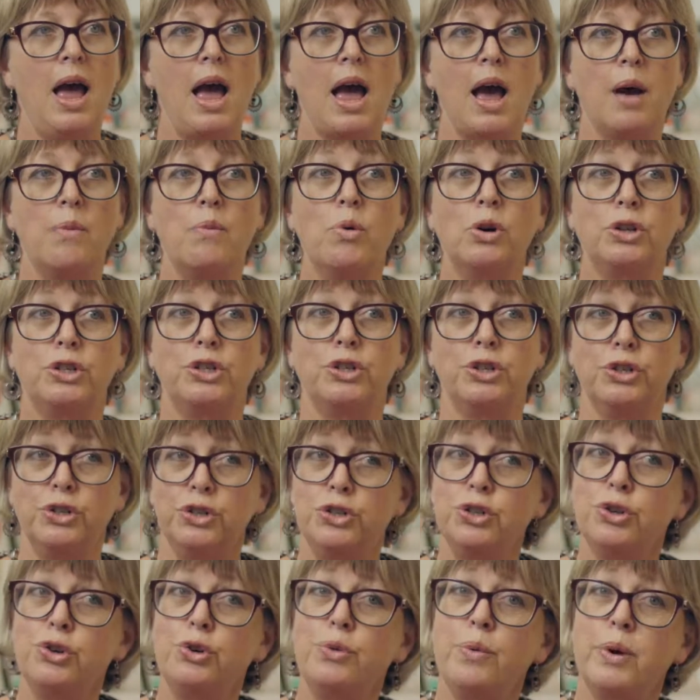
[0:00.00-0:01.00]
And what do you
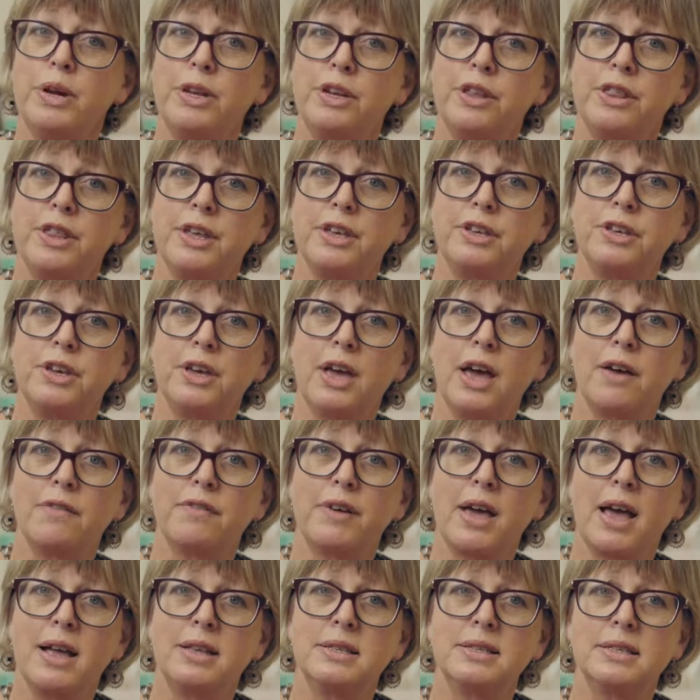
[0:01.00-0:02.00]
do when you think you have
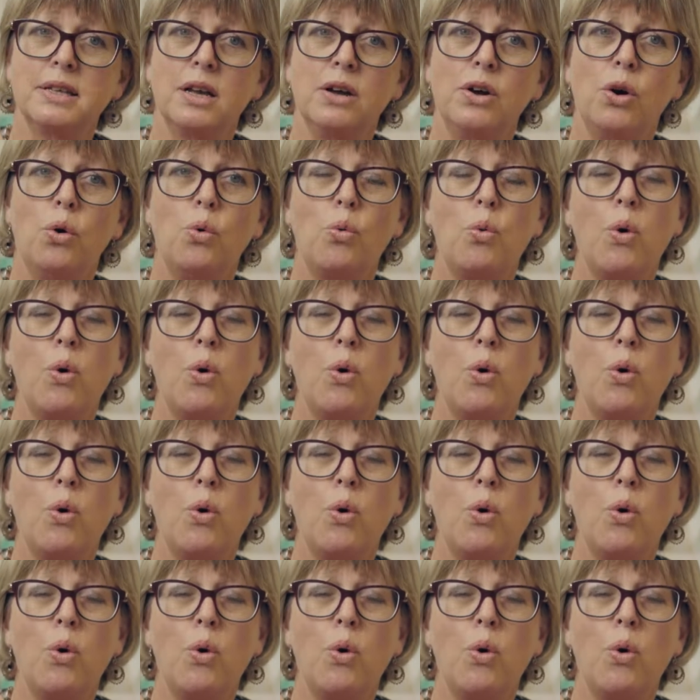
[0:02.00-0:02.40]
cancer?